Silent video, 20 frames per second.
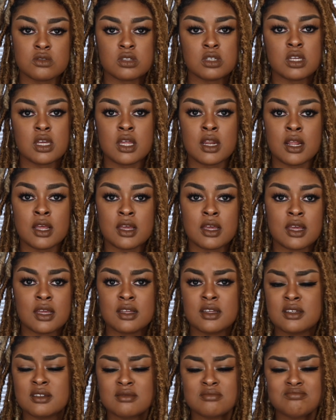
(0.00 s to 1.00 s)
need. And
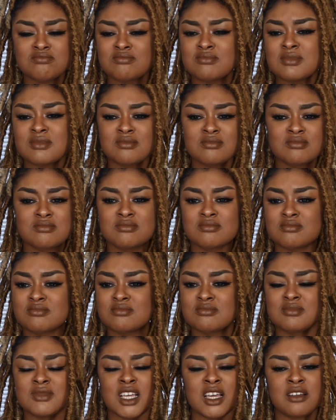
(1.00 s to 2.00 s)

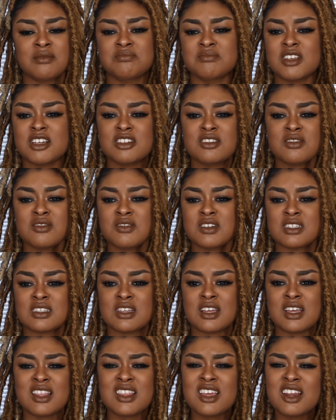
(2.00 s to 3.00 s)
yeah, there's no reason.
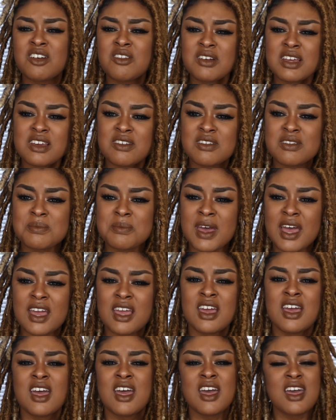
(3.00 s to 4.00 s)
And they don't give it back.
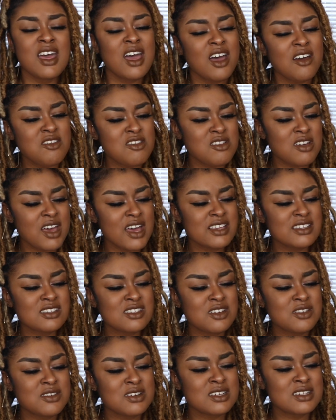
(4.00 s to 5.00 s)
Have you
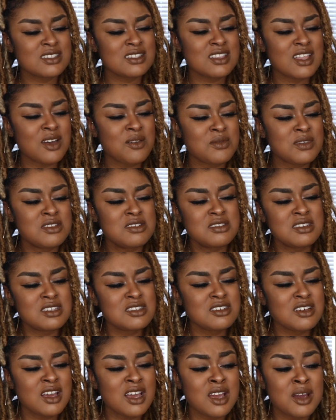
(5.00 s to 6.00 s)
guys noticed that when you get
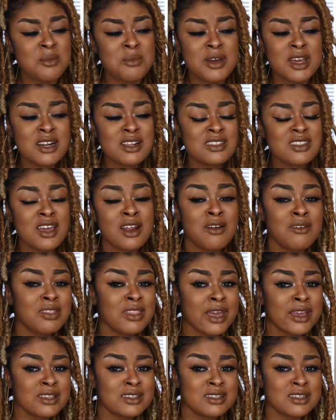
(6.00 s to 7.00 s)
your hair braided, they don't
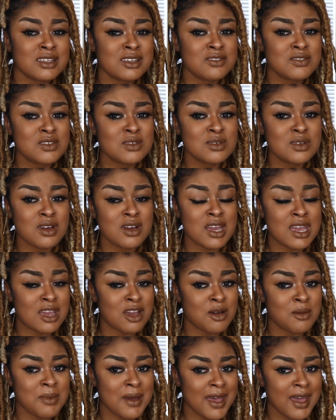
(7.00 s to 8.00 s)
like to give you your
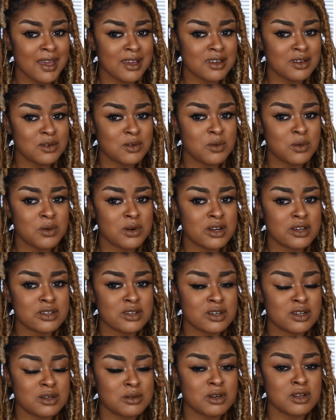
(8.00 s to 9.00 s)
hair back or
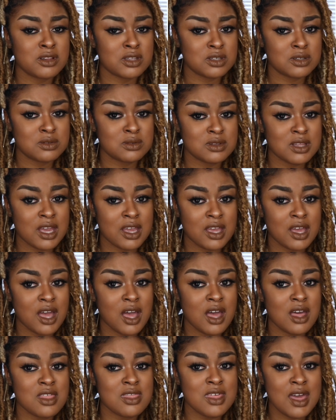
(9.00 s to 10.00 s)
your glue? Like,
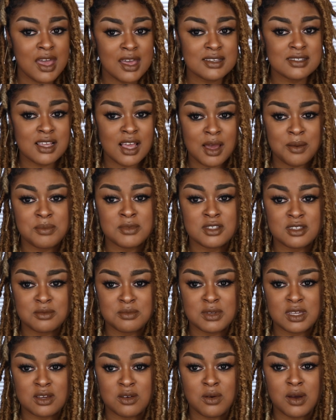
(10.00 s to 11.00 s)
that has happened to
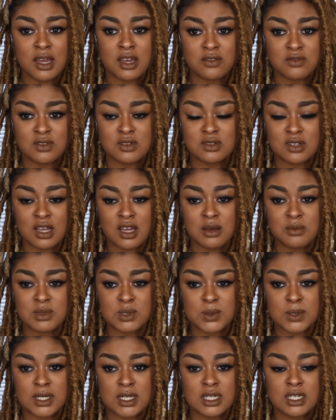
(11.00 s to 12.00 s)
me quite a few times
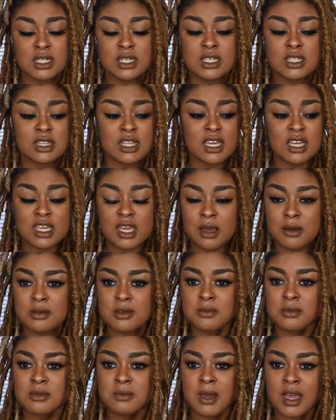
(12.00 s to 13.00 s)
where they kept
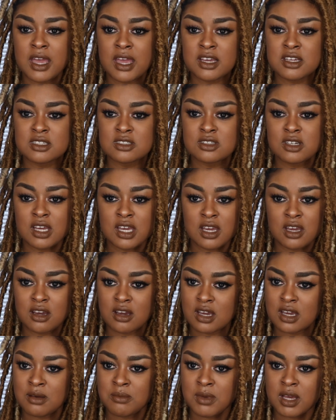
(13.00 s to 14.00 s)
my extra hair
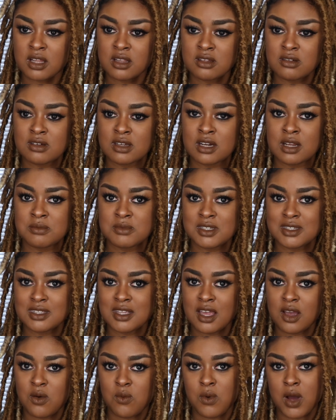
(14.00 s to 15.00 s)
and my glue. And I'm just
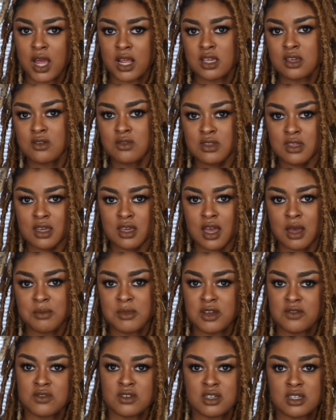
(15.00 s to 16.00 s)
like, why do you think I'm
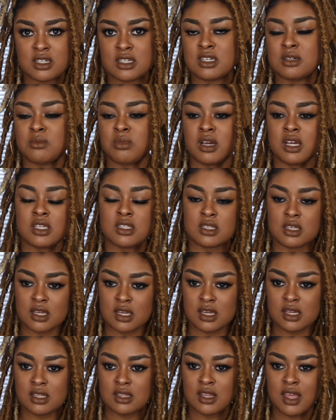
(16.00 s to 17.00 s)
never going to get braids
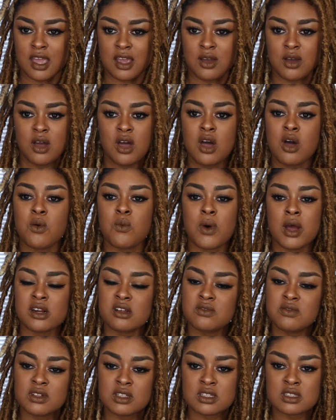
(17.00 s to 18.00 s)
again? Like, why do you
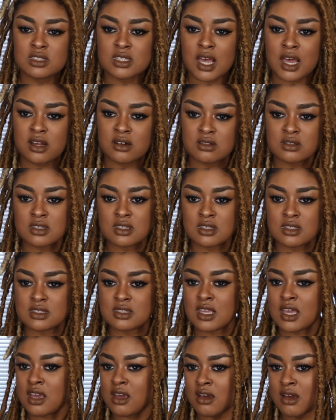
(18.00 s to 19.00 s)
feel entitled to this
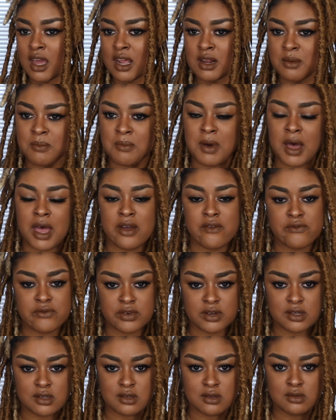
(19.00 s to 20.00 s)
hair? I didn't buy it for
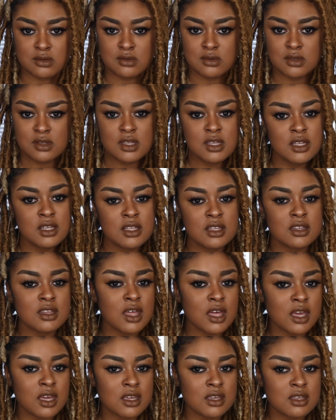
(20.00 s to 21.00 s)
you.
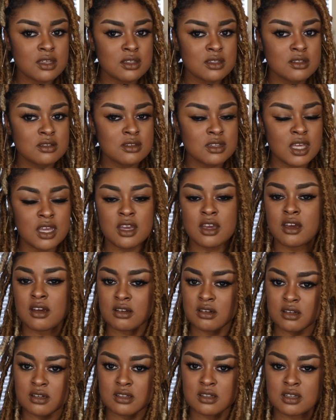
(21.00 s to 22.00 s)
Like,
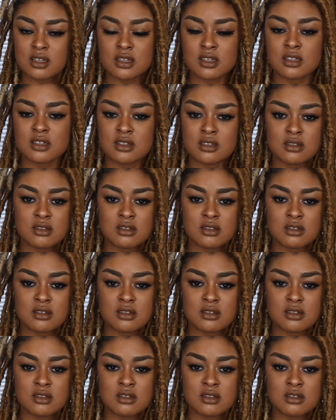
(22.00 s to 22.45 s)
the